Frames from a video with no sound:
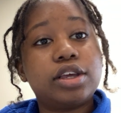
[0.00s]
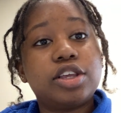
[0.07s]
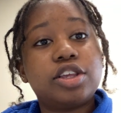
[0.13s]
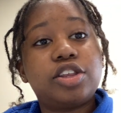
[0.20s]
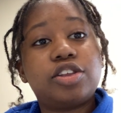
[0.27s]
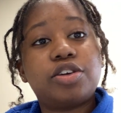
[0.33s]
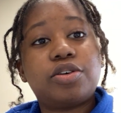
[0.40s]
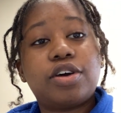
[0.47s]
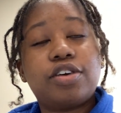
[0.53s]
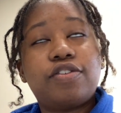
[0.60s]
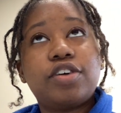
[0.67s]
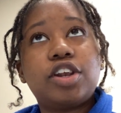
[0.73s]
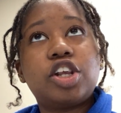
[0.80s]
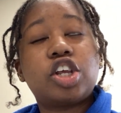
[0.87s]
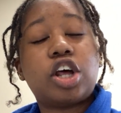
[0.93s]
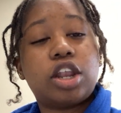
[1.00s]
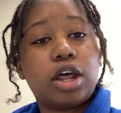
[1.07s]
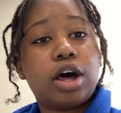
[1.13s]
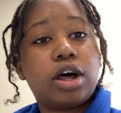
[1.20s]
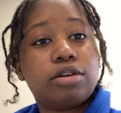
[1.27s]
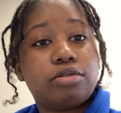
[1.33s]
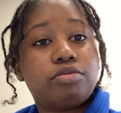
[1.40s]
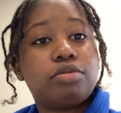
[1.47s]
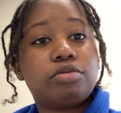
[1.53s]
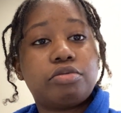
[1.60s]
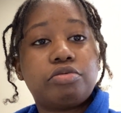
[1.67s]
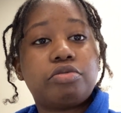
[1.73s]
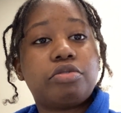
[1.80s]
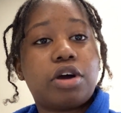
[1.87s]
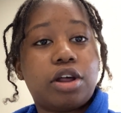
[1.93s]
so I finished a lot,
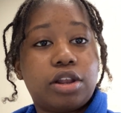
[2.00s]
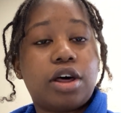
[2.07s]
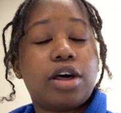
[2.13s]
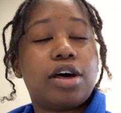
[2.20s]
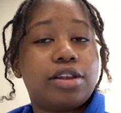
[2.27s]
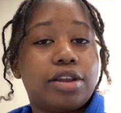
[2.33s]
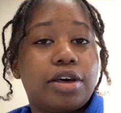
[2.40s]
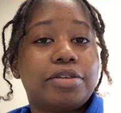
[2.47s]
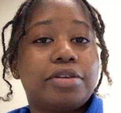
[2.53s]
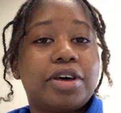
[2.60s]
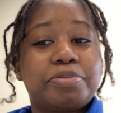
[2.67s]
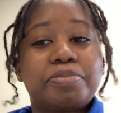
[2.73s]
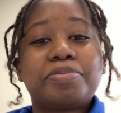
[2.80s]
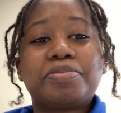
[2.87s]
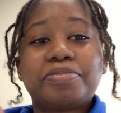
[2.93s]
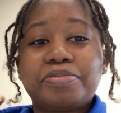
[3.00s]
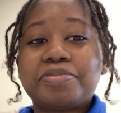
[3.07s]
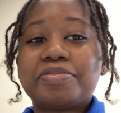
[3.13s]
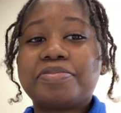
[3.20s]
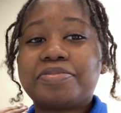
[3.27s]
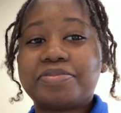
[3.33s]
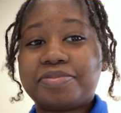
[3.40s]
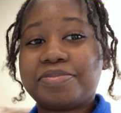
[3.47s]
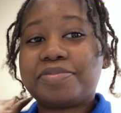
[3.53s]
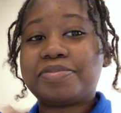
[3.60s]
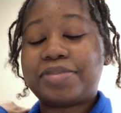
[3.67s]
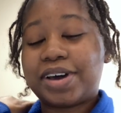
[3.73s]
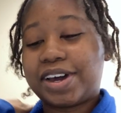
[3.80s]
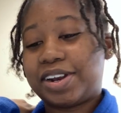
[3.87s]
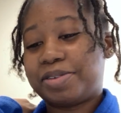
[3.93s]
a lot, a lot. I
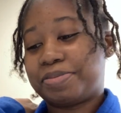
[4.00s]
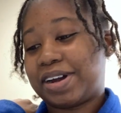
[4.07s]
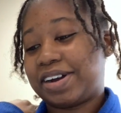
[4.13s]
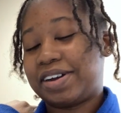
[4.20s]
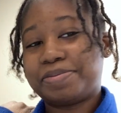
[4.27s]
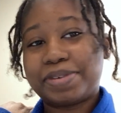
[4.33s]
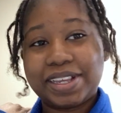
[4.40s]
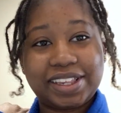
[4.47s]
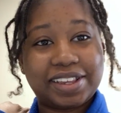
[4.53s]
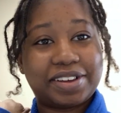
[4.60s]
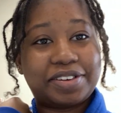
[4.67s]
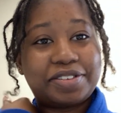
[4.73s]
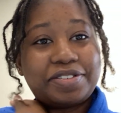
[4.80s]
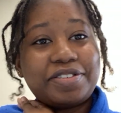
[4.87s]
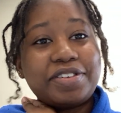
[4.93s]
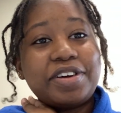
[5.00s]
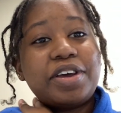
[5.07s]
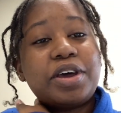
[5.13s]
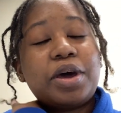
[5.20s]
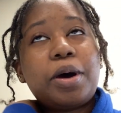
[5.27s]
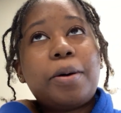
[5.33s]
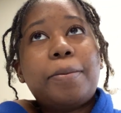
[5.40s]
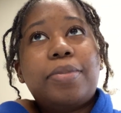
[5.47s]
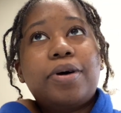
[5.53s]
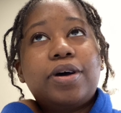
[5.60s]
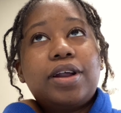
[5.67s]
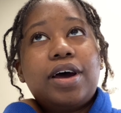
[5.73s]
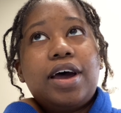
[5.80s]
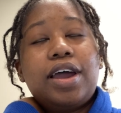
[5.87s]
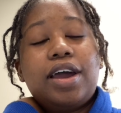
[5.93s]
pat on the back of myself, but
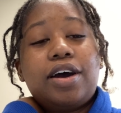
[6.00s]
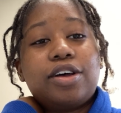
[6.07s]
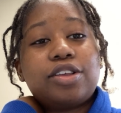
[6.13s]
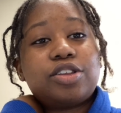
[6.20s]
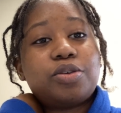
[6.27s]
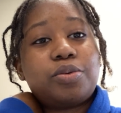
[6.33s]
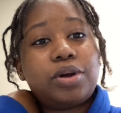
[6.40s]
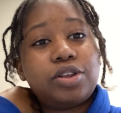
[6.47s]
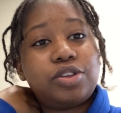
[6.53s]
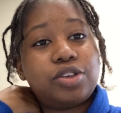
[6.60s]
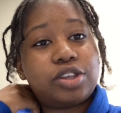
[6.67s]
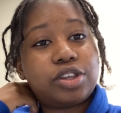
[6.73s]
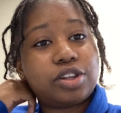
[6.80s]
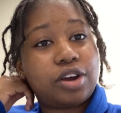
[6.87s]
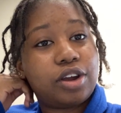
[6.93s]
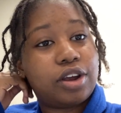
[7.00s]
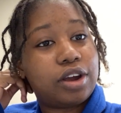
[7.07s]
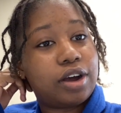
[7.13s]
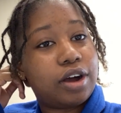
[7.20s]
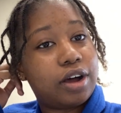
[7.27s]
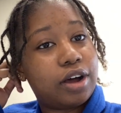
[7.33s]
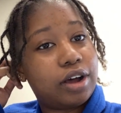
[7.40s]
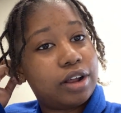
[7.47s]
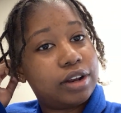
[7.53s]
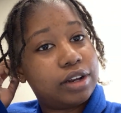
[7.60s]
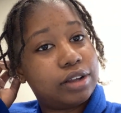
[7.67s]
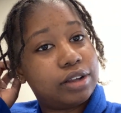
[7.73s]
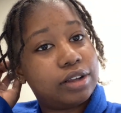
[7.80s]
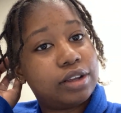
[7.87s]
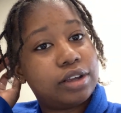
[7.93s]
I also wanted to start
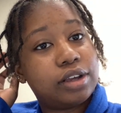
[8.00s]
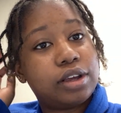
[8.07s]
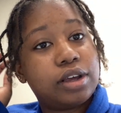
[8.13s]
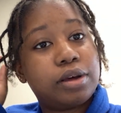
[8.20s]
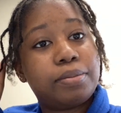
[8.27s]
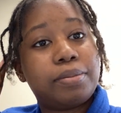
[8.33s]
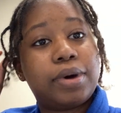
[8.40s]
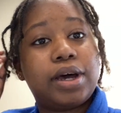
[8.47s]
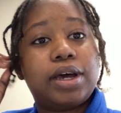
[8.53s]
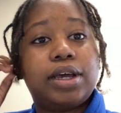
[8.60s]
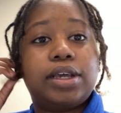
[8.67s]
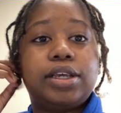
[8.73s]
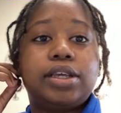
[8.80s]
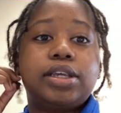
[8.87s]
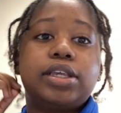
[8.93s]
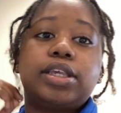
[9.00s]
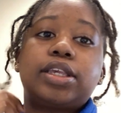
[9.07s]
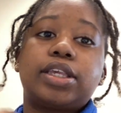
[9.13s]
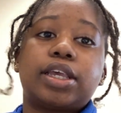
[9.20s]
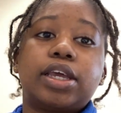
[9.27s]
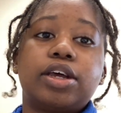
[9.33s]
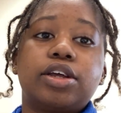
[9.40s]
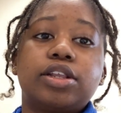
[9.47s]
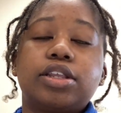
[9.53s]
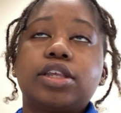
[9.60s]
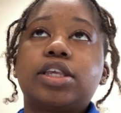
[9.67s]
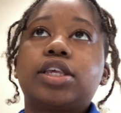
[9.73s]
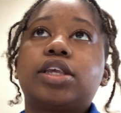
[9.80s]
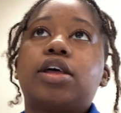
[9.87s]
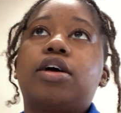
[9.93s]
on my
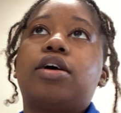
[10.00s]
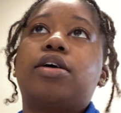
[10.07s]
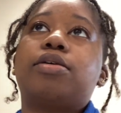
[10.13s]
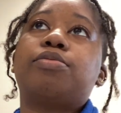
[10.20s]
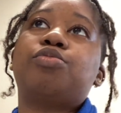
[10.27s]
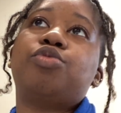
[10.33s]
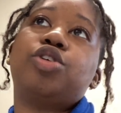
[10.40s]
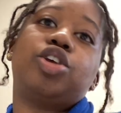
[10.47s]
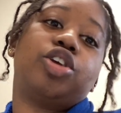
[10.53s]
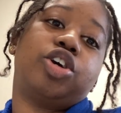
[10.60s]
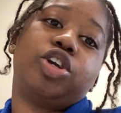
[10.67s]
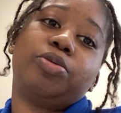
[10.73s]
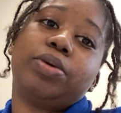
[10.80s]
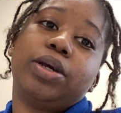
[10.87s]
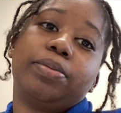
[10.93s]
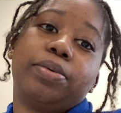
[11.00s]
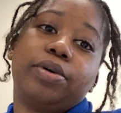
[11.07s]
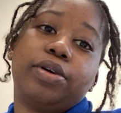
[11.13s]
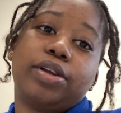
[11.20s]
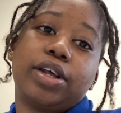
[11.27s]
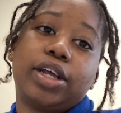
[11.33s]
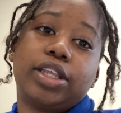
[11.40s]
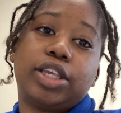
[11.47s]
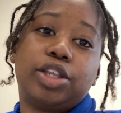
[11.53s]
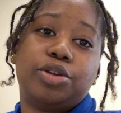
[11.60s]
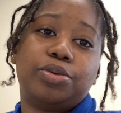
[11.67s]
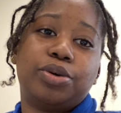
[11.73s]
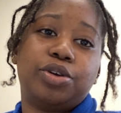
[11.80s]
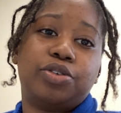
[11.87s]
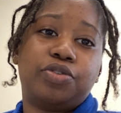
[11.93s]
science um, research paper that's
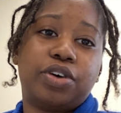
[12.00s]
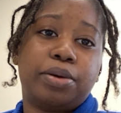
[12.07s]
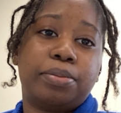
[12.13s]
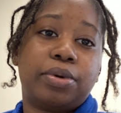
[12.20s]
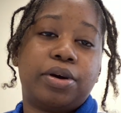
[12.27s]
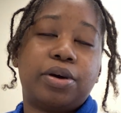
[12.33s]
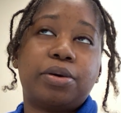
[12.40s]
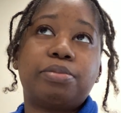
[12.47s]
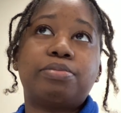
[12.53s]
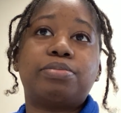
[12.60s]
due in November.